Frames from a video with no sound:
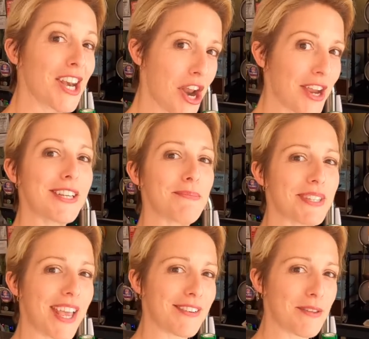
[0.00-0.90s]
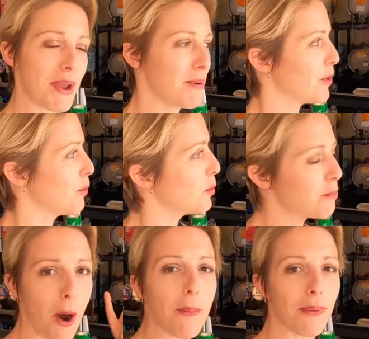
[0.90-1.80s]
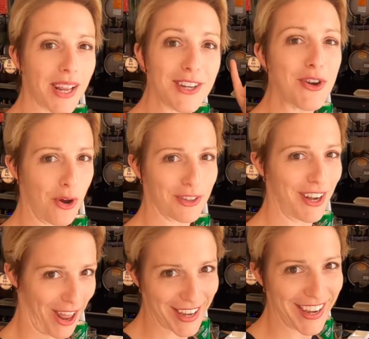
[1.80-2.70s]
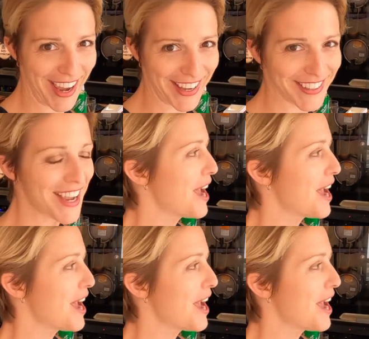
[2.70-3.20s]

90% of the people will probably not like it,